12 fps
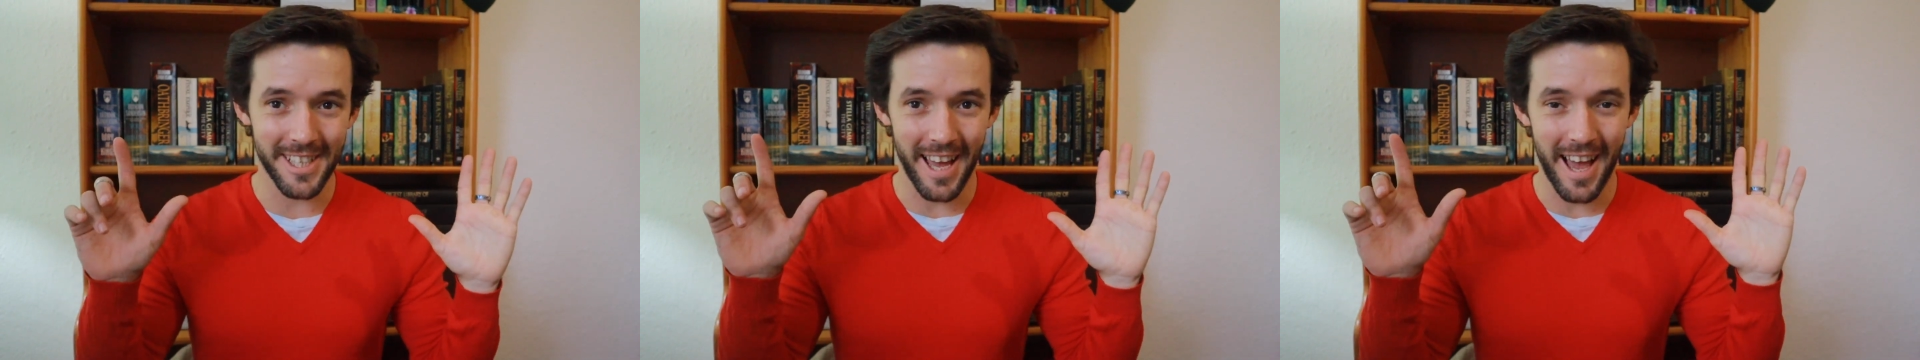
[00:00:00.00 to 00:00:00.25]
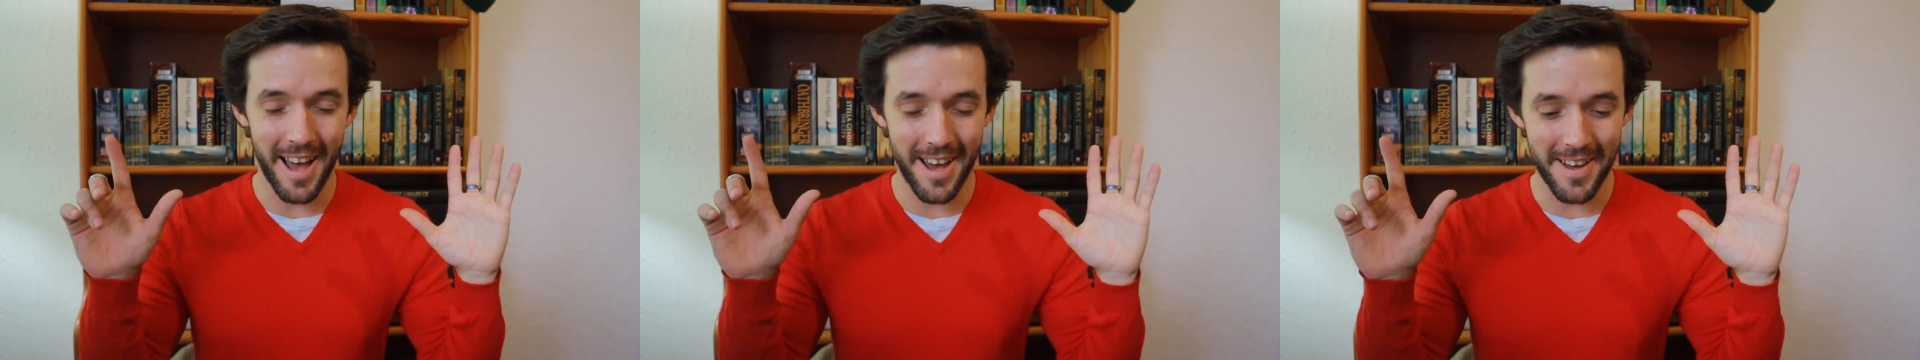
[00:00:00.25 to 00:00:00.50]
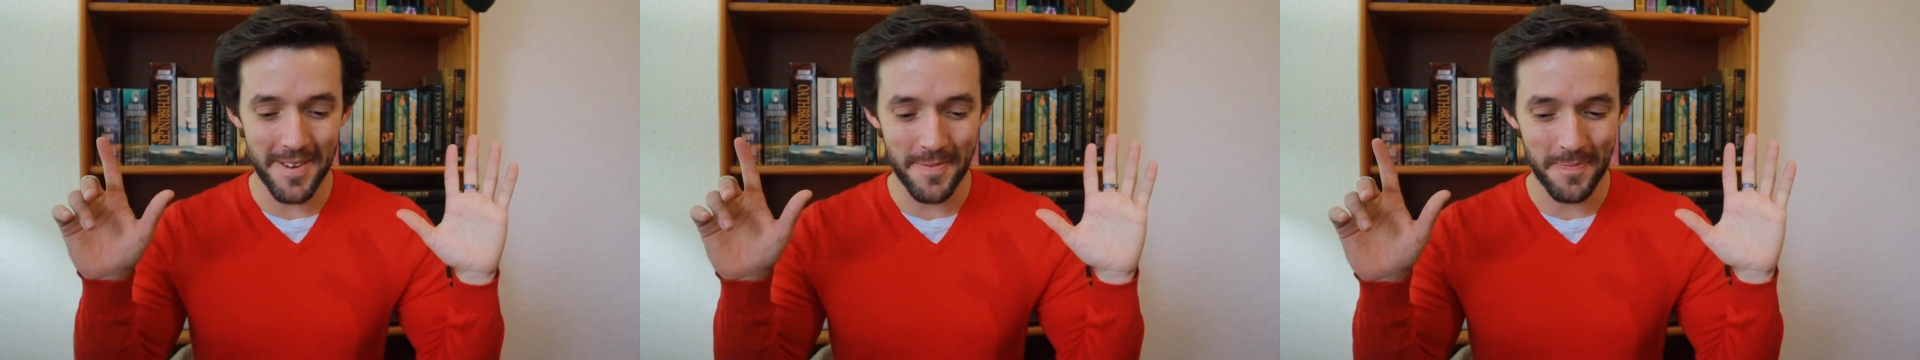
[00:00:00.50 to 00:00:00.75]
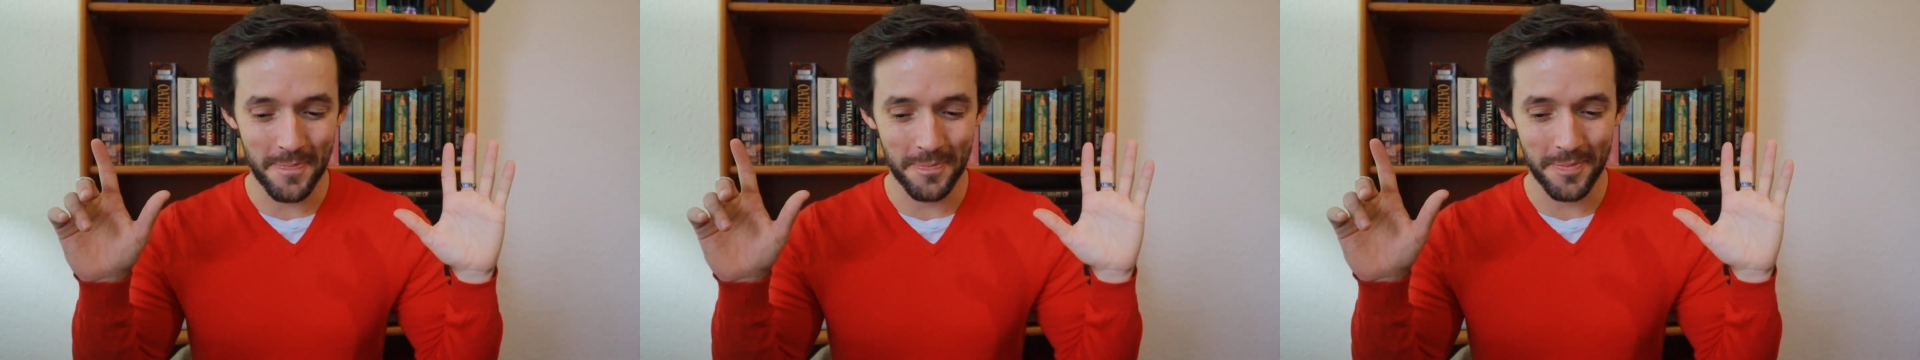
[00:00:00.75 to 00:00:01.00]
Uh,
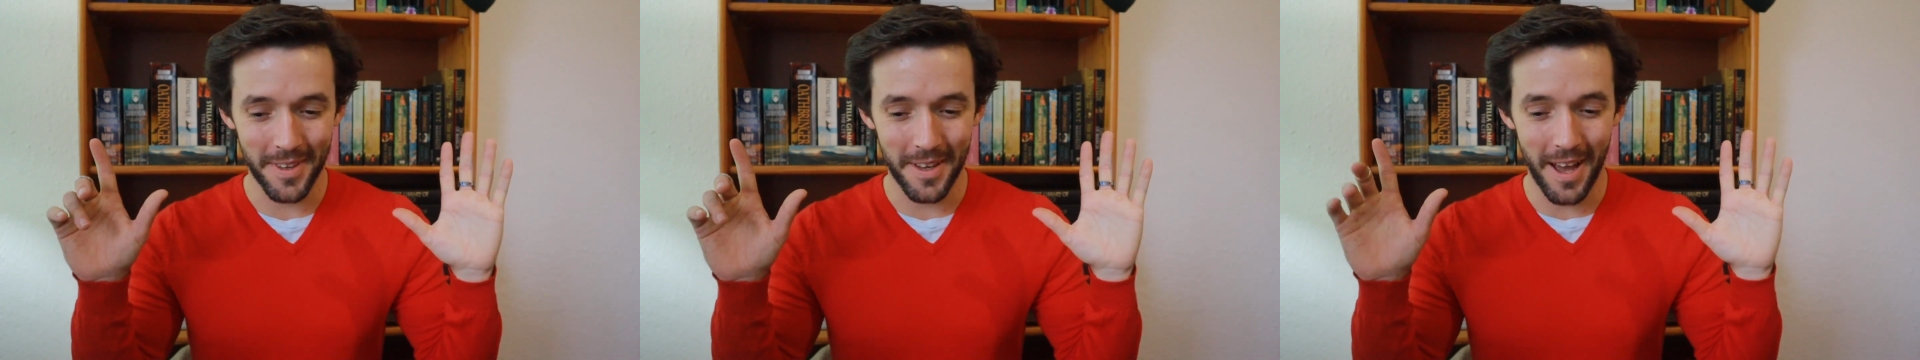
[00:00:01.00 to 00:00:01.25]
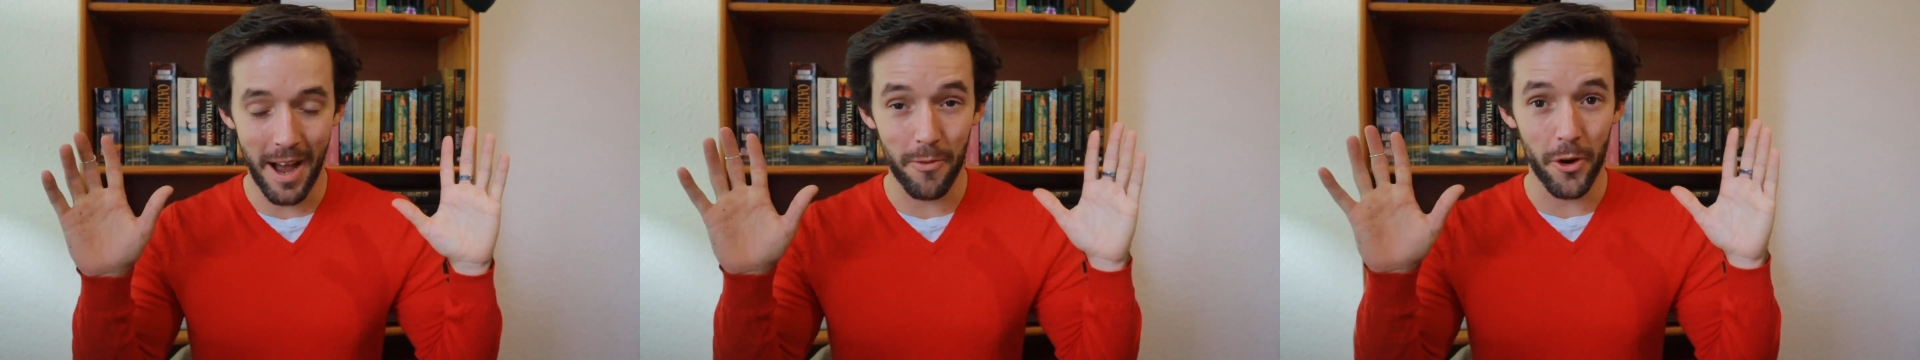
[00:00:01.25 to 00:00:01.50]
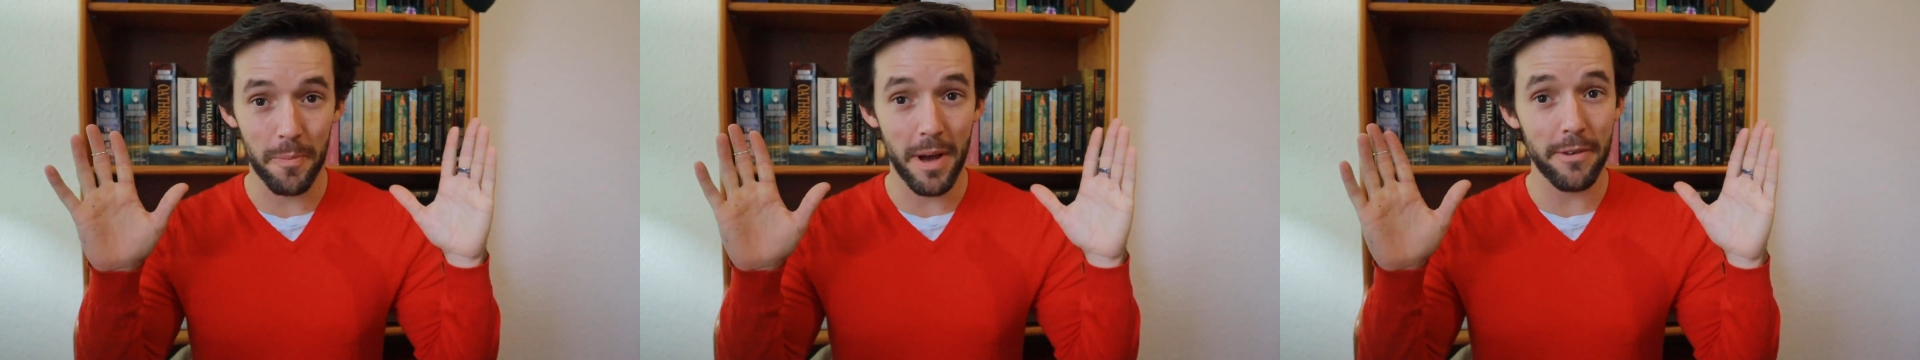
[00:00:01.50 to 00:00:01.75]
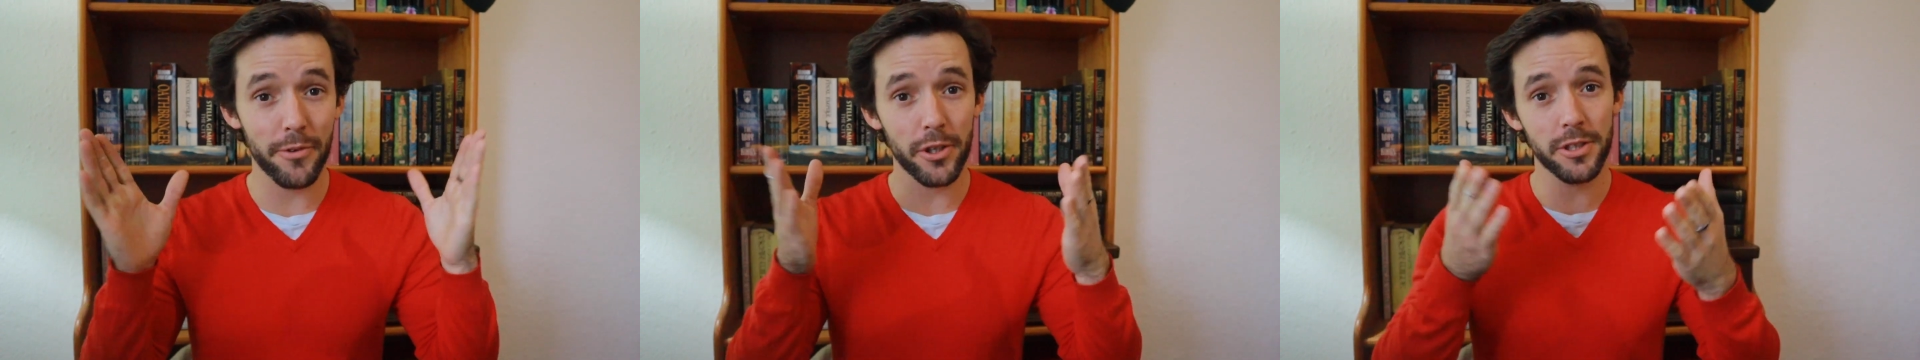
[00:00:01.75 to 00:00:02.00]
I wrote
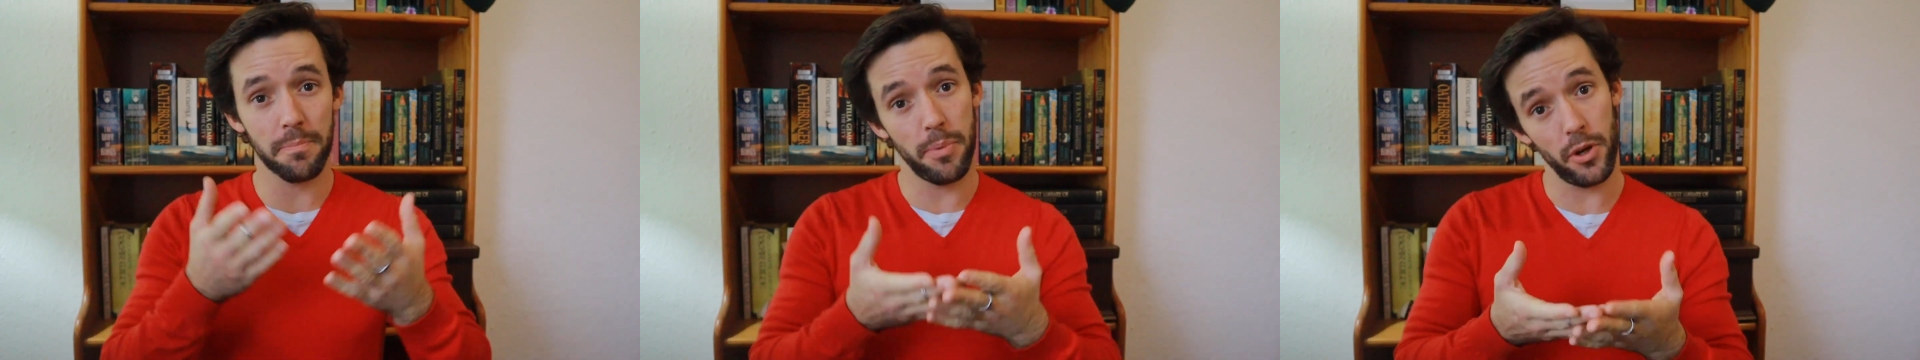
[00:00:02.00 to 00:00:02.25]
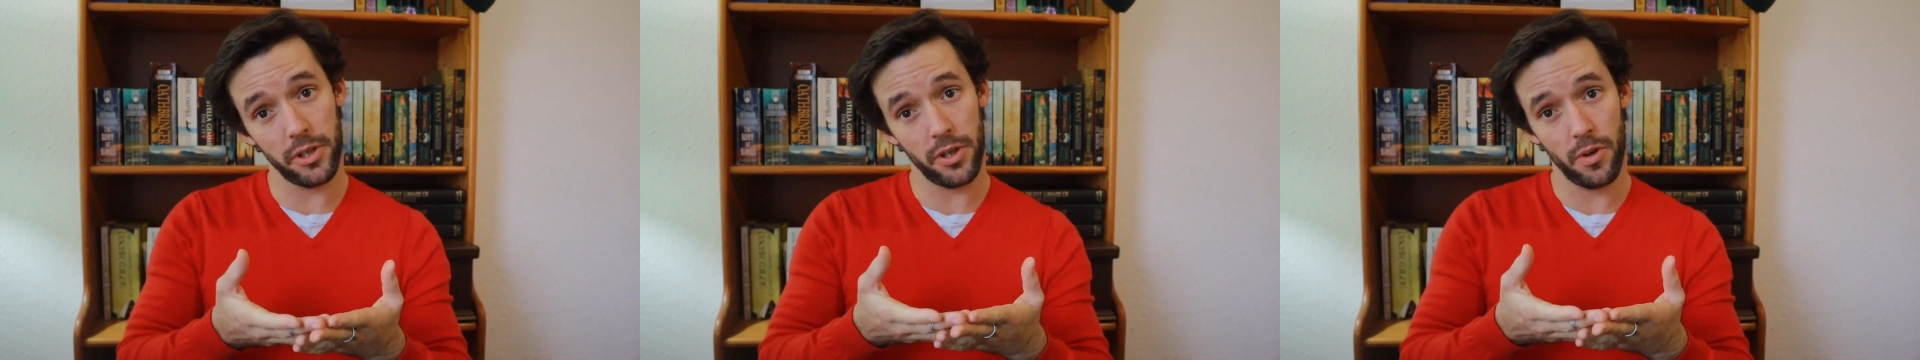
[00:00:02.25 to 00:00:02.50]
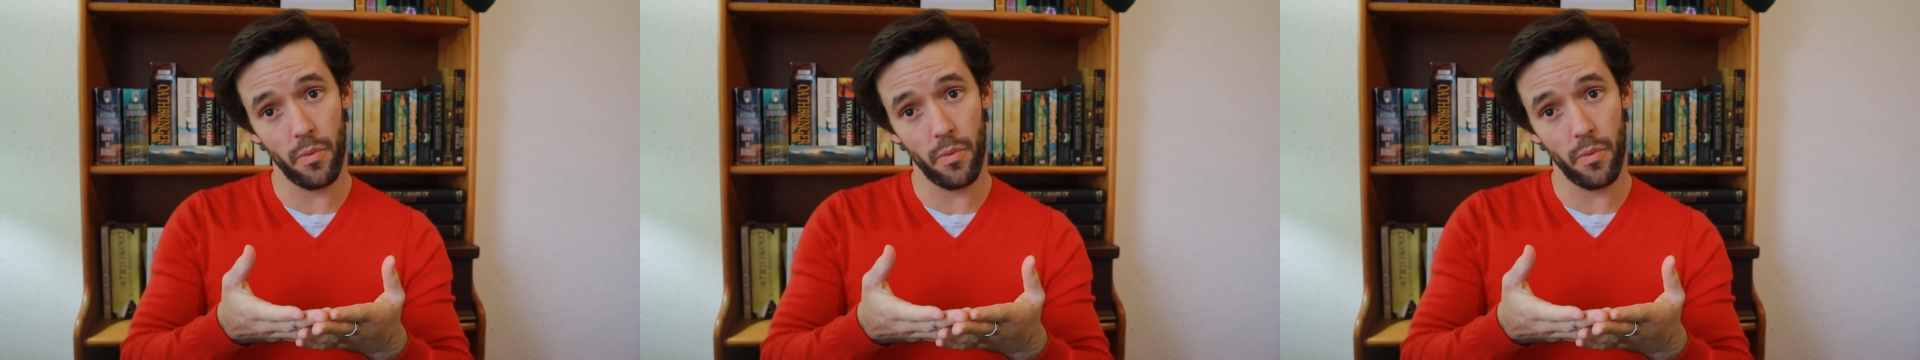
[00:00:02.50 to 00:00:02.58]
my first book